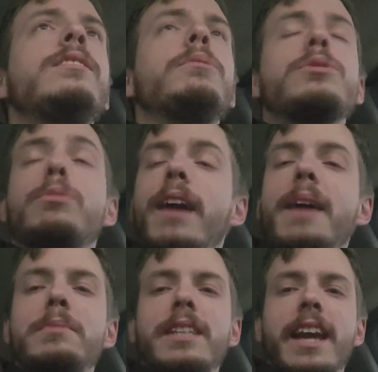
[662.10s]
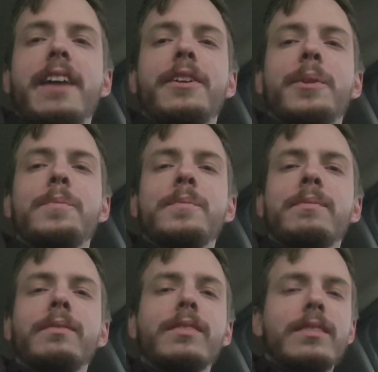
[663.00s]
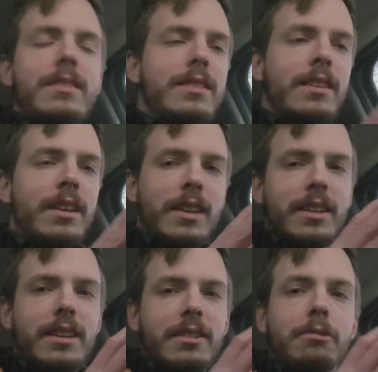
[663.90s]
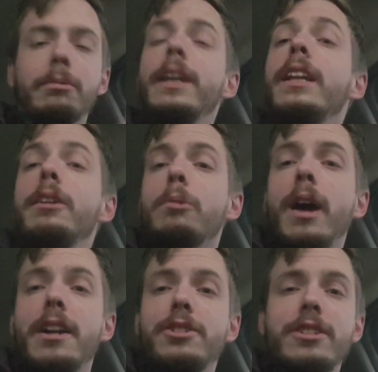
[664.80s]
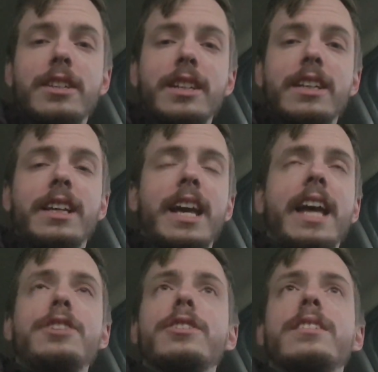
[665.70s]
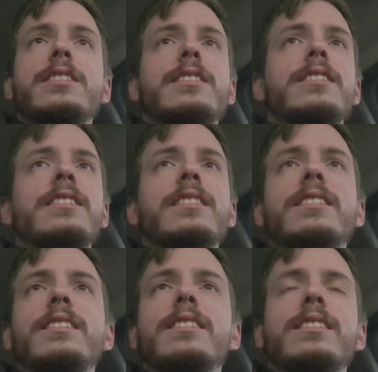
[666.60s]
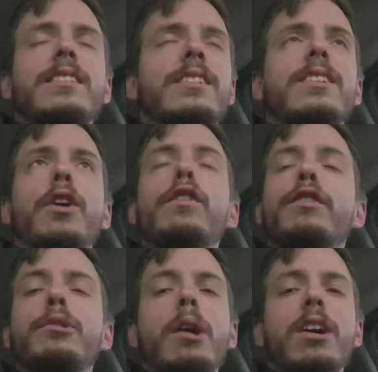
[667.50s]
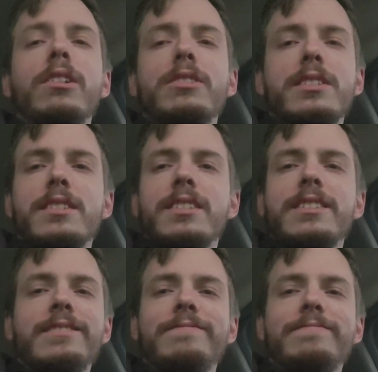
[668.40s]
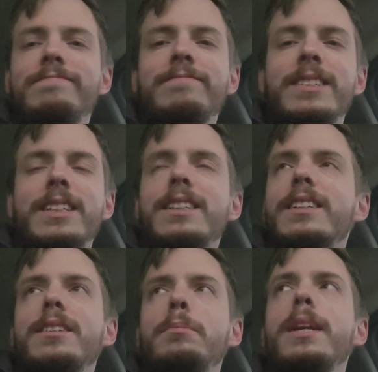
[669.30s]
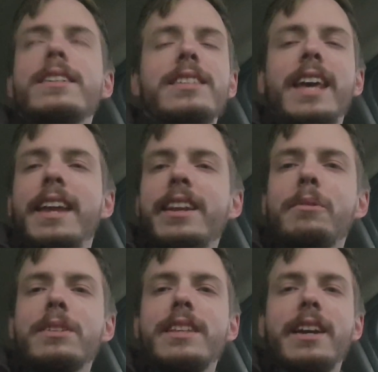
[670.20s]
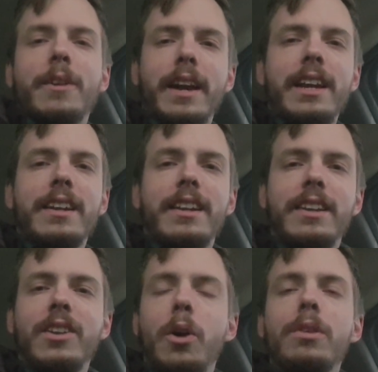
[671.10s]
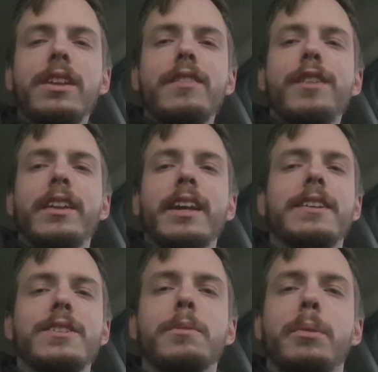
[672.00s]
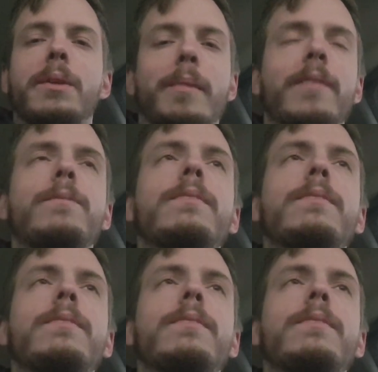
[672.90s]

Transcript: was wrapped together, really rushed, and just overall, just because the ending wasn't that great, the whole thing felt like a disappointment.